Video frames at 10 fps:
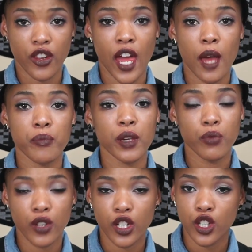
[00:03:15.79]
that
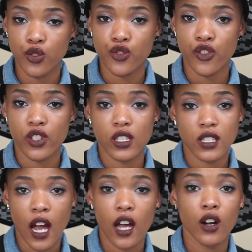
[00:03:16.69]
people could use for this
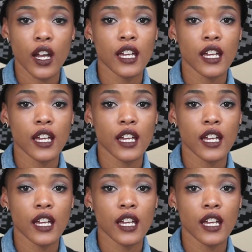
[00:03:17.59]
style?